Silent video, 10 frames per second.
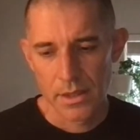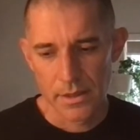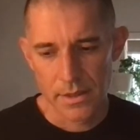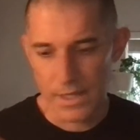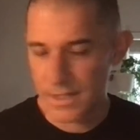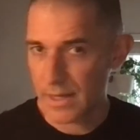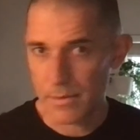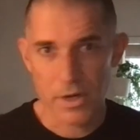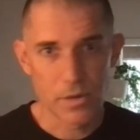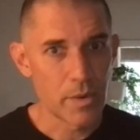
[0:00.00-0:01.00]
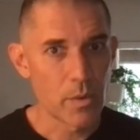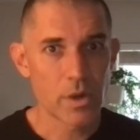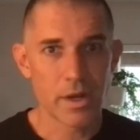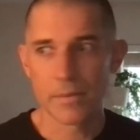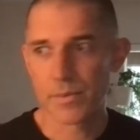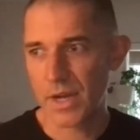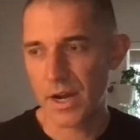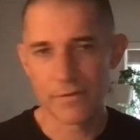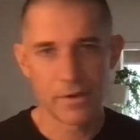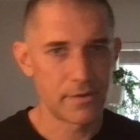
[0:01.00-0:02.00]
This summer we woke up
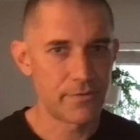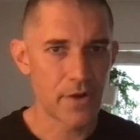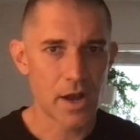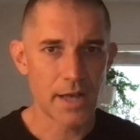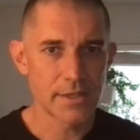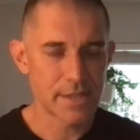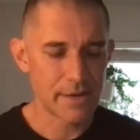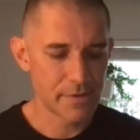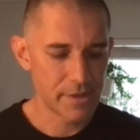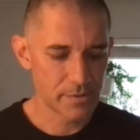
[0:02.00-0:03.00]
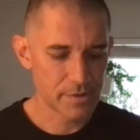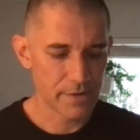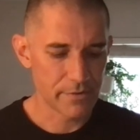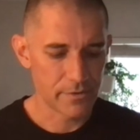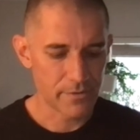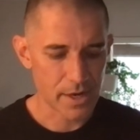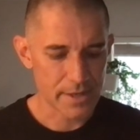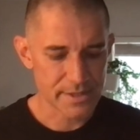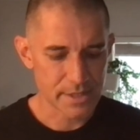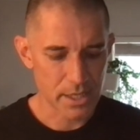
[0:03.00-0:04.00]
covered in frost. Everything was covered in frost.